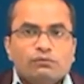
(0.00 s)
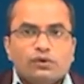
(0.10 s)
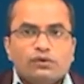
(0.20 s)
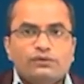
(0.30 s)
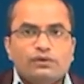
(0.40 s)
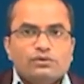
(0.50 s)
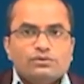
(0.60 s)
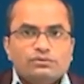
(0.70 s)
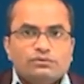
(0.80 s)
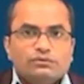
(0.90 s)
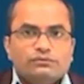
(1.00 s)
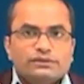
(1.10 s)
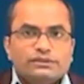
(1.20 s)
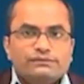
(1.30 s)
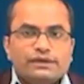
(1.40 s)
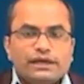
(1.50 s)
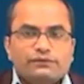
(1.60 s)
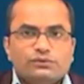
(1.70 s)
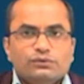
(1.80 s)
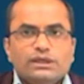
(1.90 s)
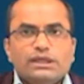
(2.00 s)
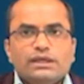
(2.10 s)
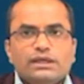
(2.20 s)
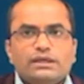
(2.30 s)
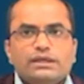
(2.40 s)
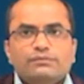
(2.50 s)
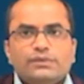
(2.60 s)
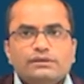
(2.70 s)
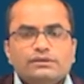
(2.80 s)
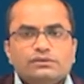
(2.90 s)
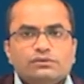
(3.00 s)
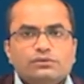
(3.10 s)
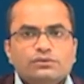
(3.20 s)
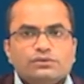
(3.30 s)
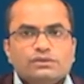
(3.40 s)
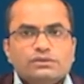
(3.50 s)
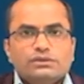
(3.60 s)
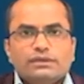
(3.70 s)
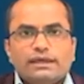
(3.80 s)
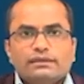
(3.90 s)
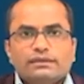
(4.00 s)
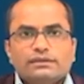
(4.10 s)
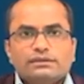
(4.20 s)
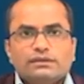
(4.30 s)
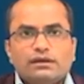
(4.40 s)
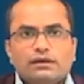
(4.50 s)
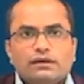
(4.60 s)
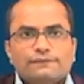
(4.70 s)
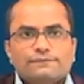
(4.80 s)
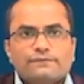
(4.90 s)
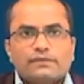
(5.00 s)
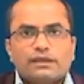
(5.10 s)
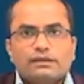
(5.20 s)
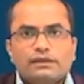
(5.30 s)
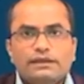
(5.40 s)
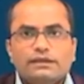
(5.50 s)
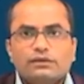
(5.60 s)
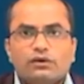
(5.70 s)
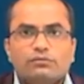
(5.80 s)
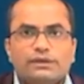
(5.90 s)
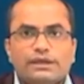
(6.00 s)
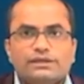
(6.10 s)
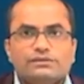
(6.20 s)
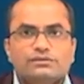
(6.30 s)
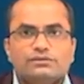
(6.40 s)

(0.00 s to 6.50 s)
What we also know once we have two linearly independent solutions then this uh, linear combination.